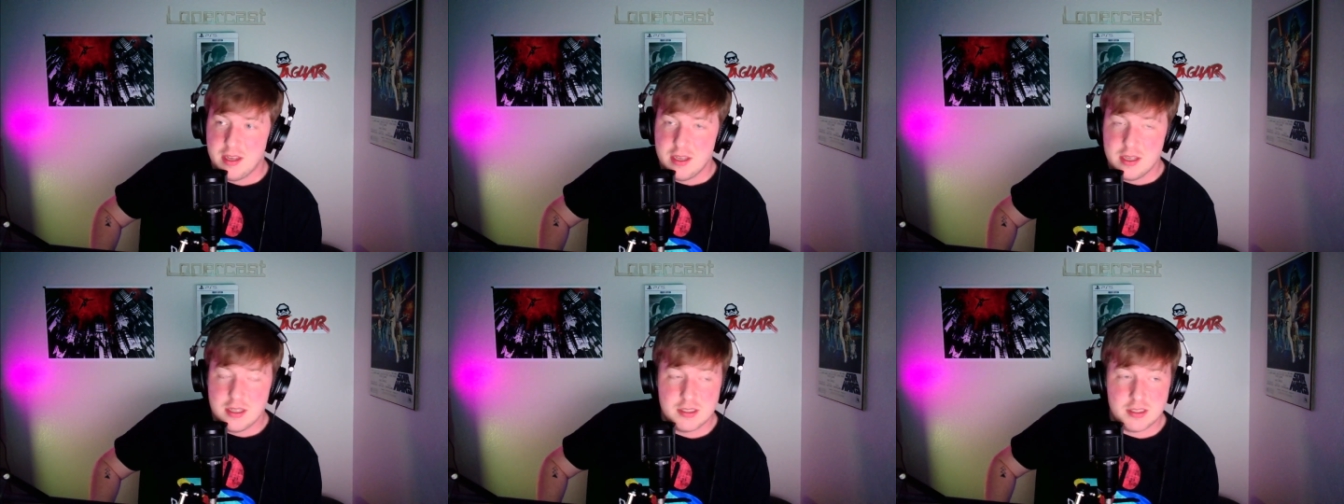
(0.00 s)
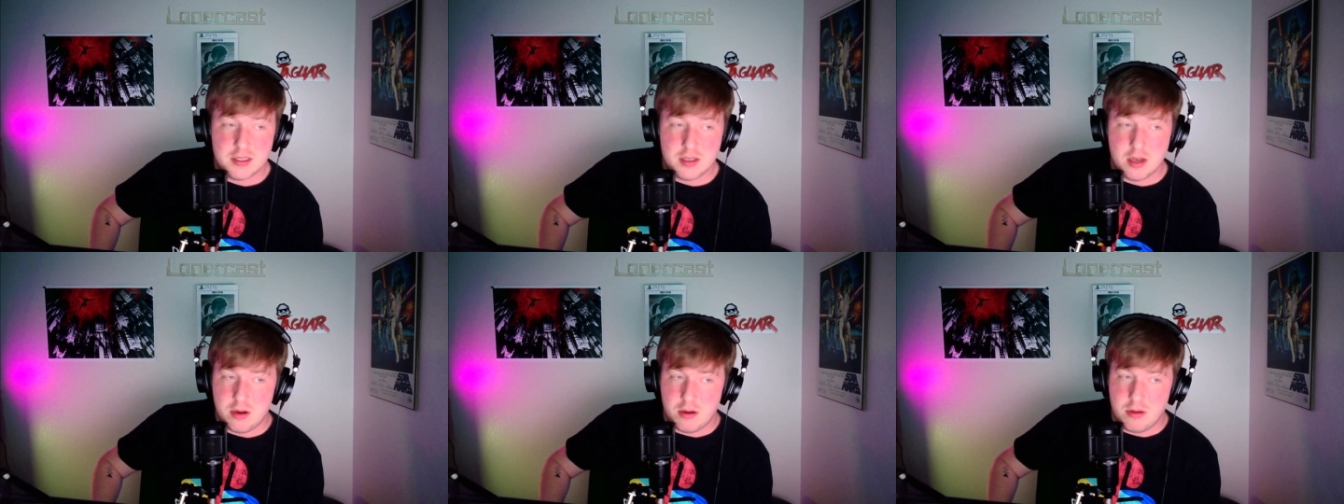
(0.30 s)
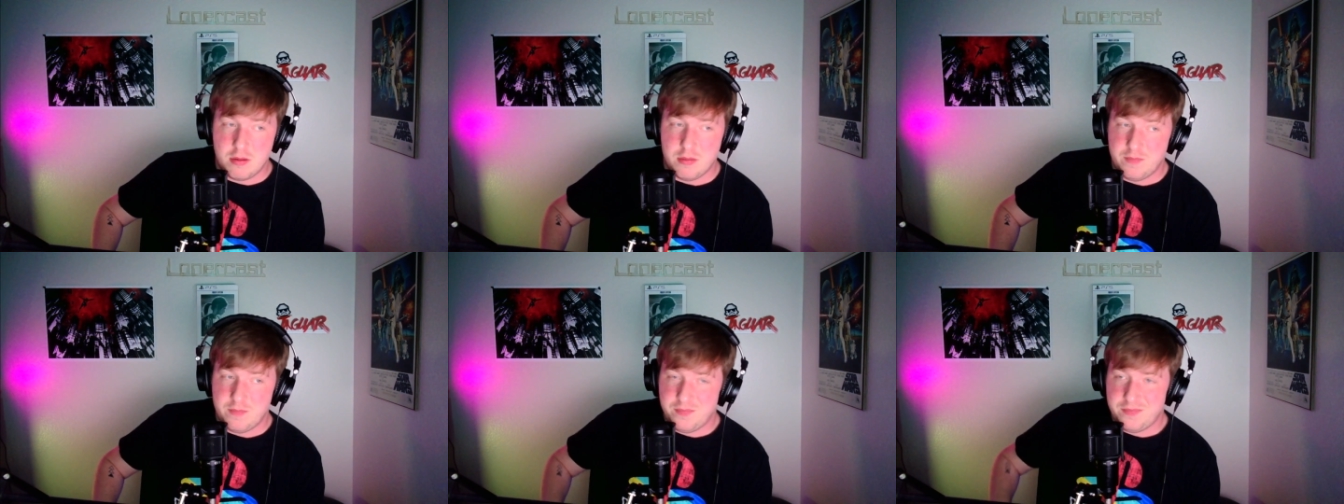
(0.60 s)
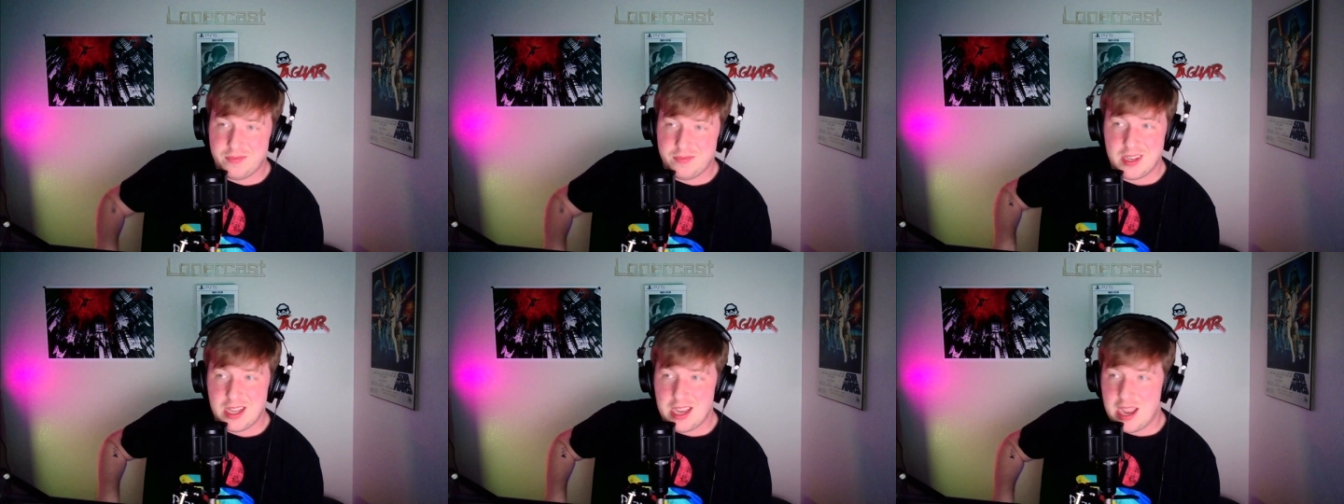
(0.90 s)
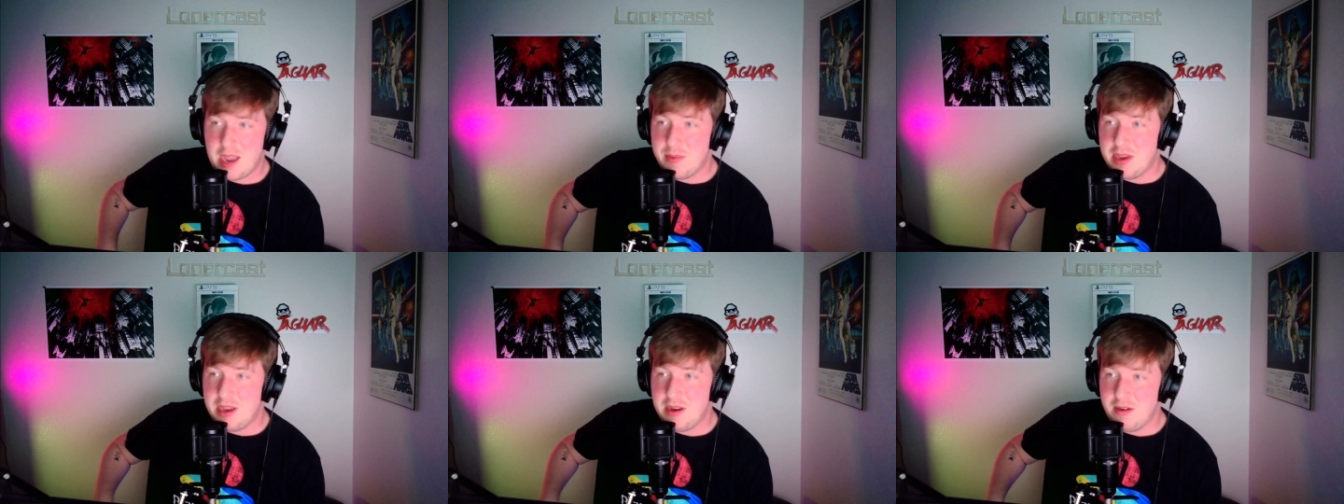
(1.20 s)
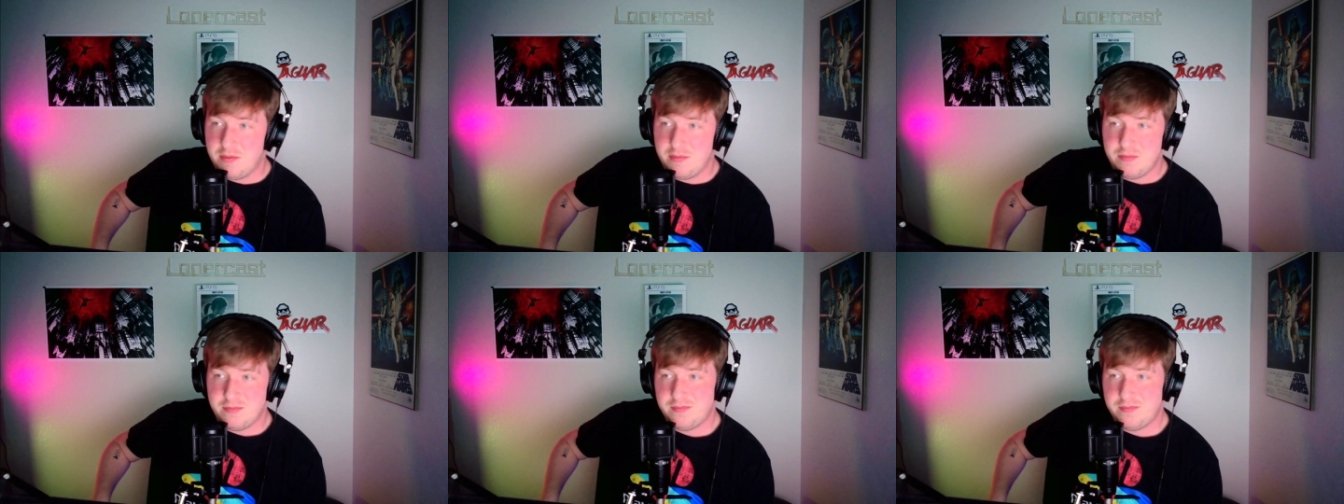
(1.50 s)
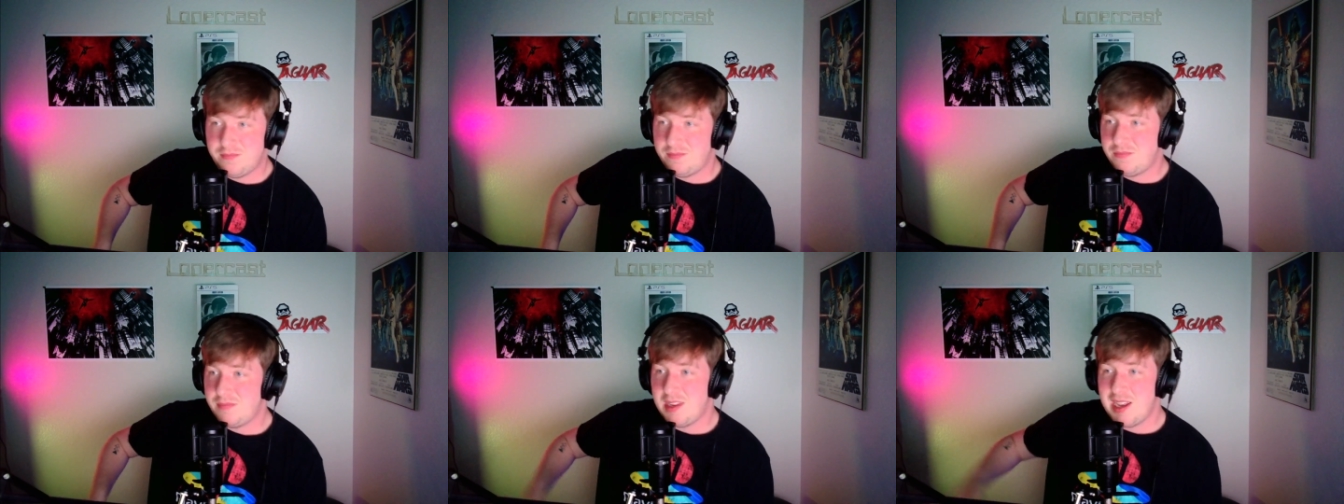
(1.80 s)
So, I mean,
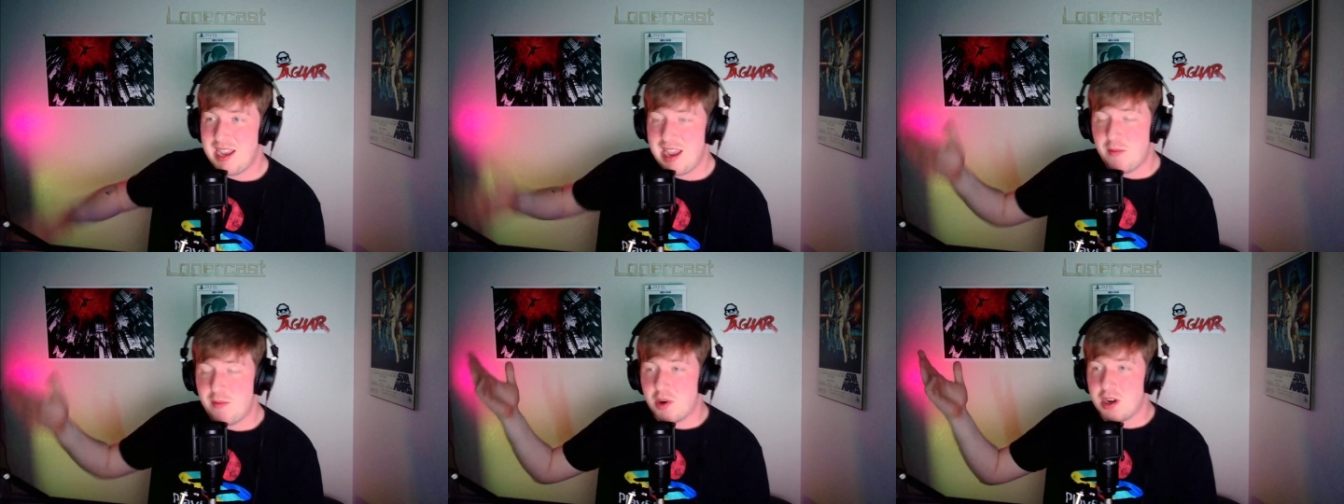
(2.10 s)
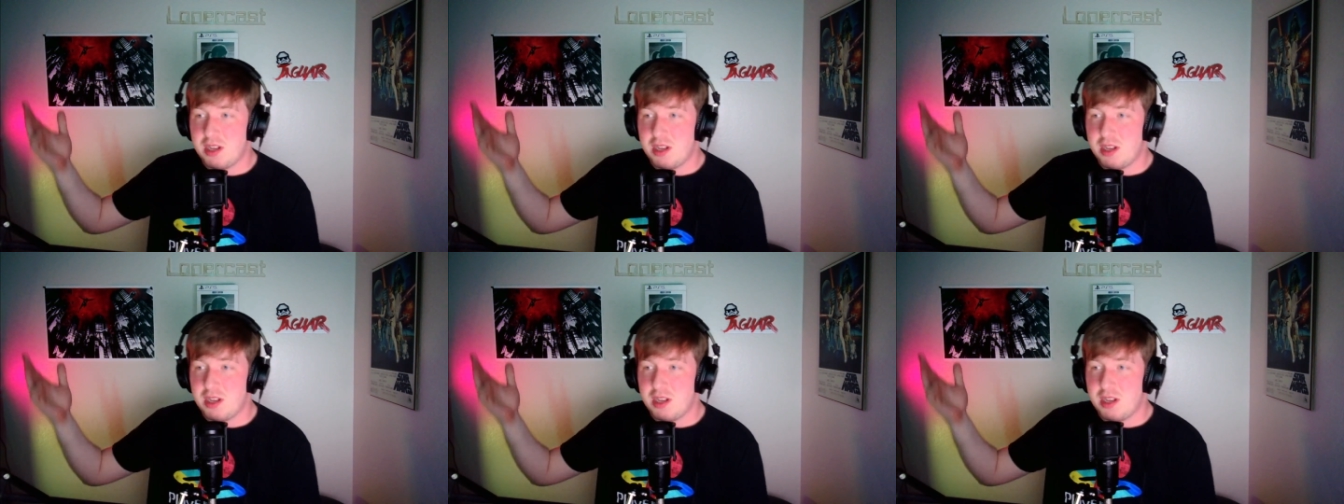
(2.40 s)
and we're